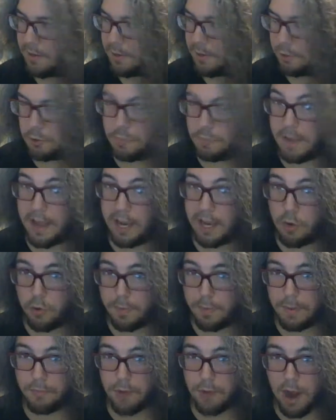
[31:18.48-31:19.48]
Lou Bega
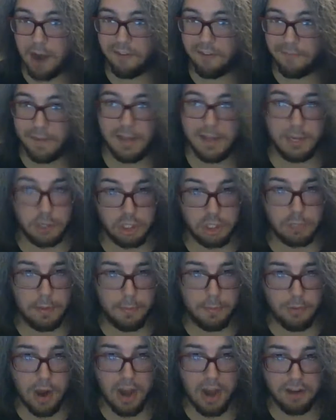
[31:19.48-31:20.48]
would be proud of me, and you should be
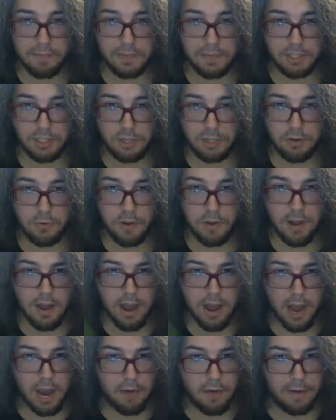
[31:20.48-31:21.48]
proud of me too.
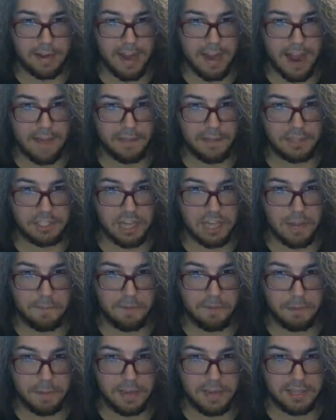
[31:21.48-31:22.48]
I already had this game
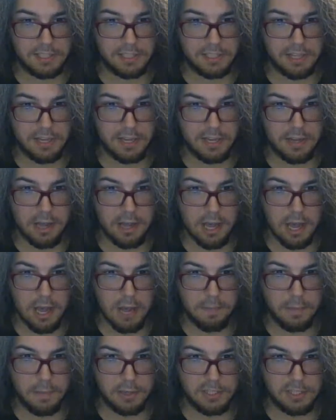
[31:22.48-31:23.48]
for PC,
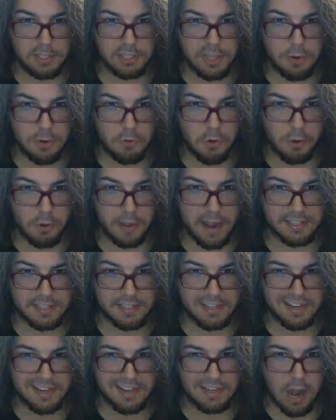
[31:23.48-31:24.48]
but since they were only
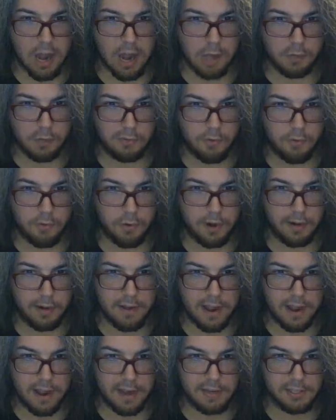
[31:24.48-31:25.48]
asking $1 for it,
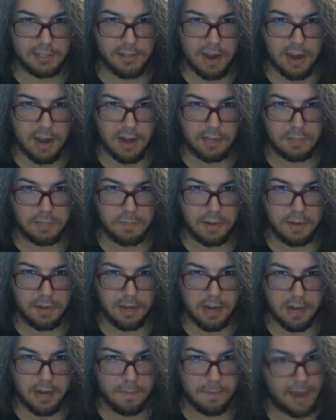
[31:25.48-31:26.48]
I decided to
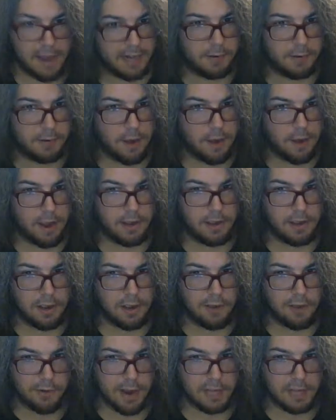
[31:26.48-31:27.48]
pick it up anyway
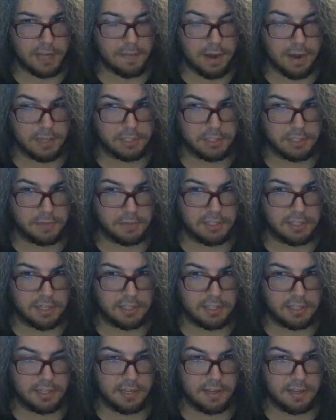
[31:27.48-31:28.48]
for Xbox
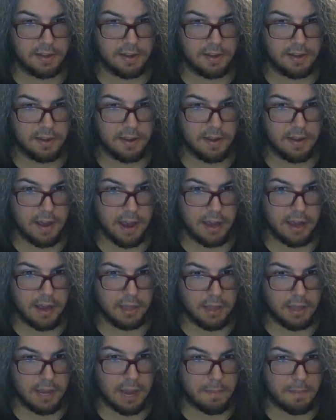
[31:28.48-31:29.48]
360. I
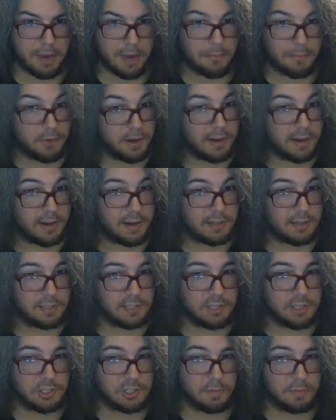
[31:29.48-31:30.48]
think I made a pretty good
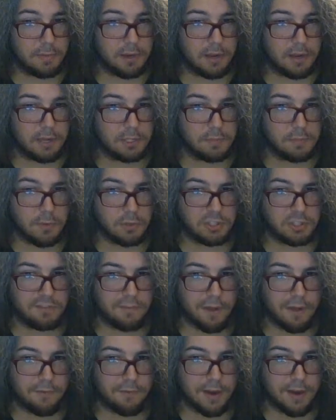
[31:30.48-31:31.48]
decision because most
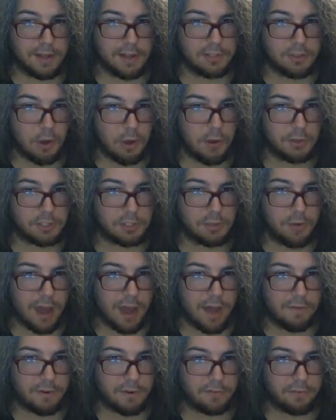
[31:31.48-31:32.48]
of my friends also
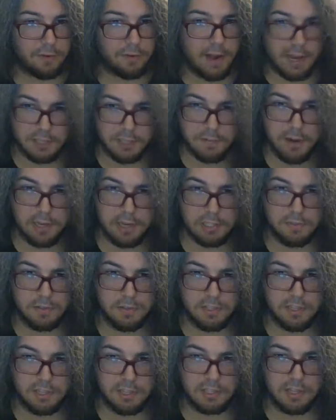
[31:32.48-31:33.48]
have it for Xbox
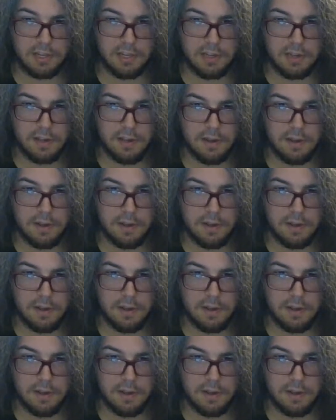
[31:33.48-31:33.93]
360,